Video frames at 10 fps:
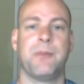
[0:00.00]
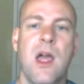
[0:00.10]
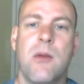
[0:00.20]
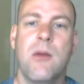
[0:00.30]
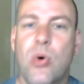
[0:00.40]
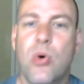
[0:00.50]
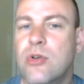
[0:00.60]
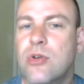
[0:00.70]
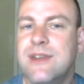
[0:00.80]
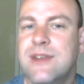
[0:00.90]
More
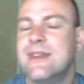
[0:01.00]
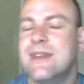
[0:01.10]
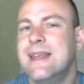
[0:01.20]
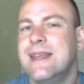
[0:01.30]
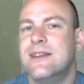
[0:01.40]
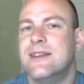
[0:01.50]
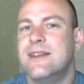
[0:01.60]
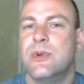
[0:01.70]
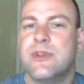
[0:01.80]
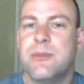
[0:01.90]
recently, as
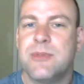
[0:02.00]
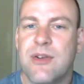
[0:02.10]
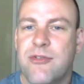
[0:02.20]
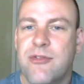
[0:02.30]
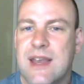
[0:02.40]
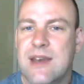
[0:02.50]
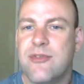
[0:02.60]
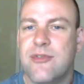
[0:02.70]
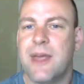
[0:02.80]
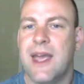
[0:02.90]
Muslims have faded
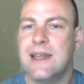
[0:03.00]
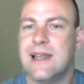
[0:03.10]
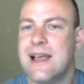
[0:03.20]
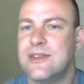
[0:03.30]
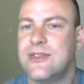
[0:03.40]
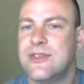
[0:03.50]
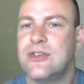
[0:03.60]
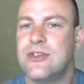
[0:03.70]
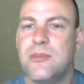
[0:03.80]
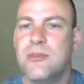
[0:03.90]
from the headlines, the
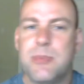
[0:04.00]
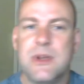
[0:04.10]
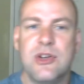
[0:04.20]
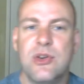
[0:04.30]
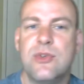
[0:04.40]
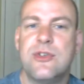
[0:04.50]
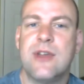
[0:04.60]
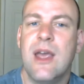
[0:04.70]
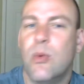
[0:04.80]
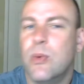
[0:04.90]
term has been used
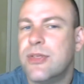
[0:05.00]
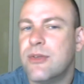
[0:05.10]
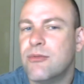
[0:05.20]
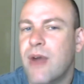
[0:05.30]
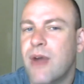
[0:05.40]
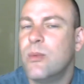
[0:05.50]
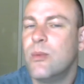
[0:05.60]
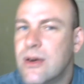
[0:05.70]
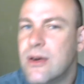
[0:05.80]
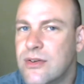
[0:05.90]
with
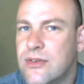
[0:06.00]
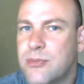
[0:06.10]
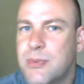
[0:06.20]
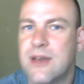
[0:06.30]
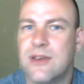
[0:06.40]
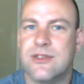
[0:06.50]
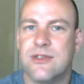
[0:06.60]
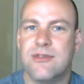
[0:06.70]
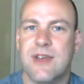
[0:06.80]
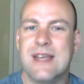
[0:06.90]
right-wingers because
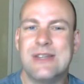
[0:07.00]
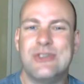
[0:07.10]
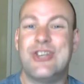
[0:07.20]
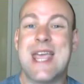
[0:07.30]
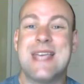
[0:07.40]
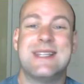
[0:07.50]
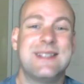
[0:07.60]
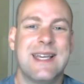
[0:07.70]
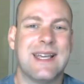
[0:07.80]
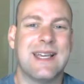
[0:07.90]
of
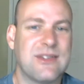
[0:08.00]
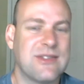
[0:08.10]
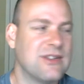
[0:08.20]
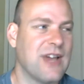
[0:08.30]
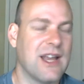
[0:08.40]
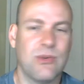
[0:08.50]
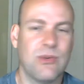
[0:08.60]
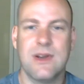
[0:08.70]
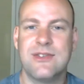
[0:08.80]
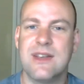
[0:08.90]
J6, the
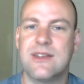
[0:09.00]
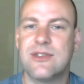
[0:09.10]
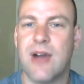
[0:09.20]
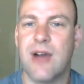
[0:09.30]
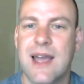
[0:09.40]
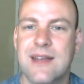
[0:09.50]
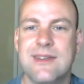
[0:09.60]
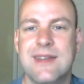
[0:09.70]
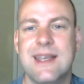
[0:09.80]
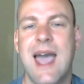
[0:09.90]
January 6th riots
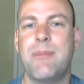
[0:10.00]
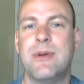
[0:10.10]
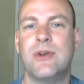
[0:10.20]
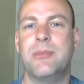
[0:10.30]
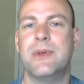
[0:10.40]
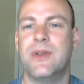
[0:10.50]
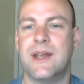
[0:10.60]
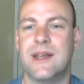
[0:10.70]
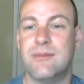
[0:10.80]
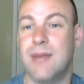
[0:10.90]
at the Capitol
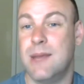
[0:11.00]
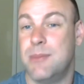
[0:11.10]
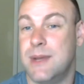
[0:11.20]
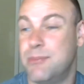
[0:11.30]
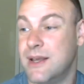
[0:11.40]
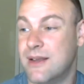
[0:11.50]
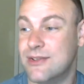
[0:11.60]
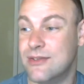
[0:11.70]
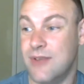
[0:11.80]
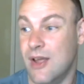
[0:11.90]
building, and maybe
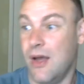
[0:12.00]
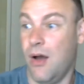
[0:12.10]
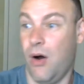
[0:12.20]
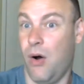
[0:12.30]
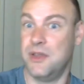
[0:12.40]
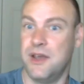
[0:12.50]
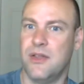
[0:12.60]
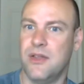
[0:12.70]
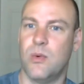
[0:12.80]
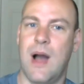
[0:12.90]
because of all the
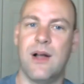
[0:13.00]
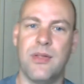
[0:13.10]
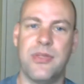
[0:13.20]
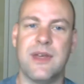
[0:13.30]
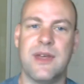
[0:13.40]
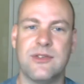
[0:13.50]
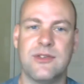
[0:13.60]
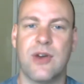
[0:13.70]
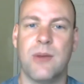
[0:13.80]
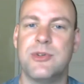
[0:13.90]
other wild things
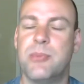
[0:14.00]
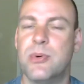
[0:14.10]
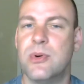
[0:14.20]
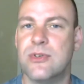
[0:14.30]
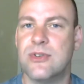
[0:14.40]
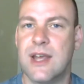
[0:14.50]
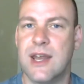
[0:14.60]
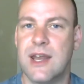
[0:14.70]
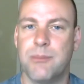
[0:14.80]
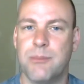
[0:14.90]
Trump supporters are
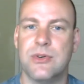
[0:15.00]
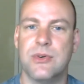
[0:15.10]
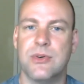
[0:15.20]
getting up to.